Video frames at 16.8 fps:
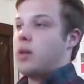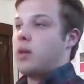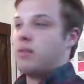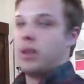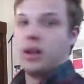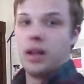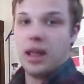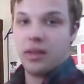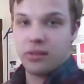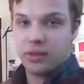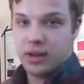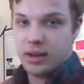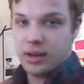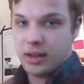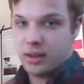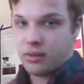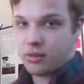we have a little
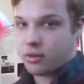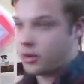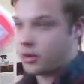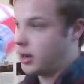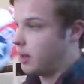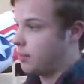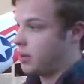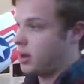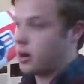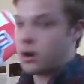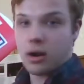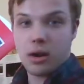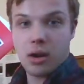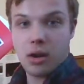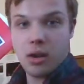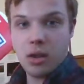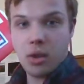LCD screen up
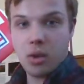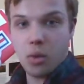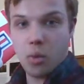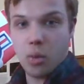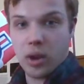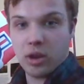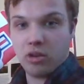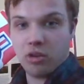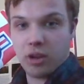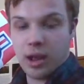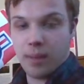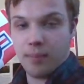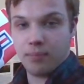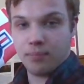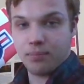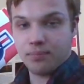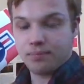here, which
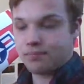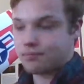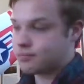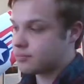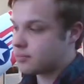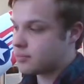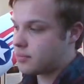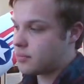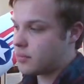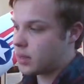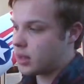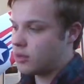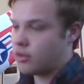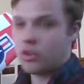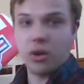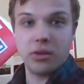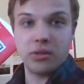
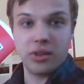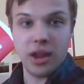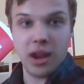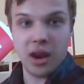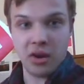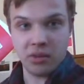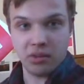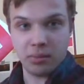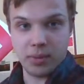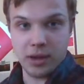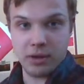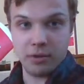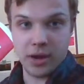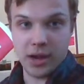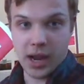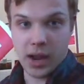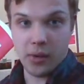shows the airspeed
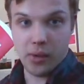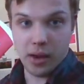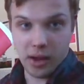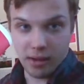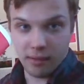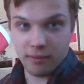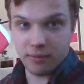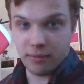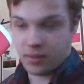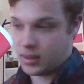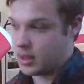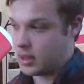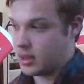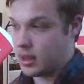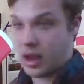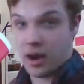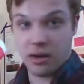readout of
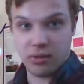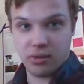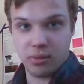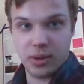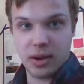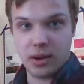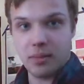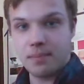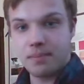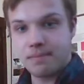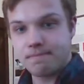the airspeed.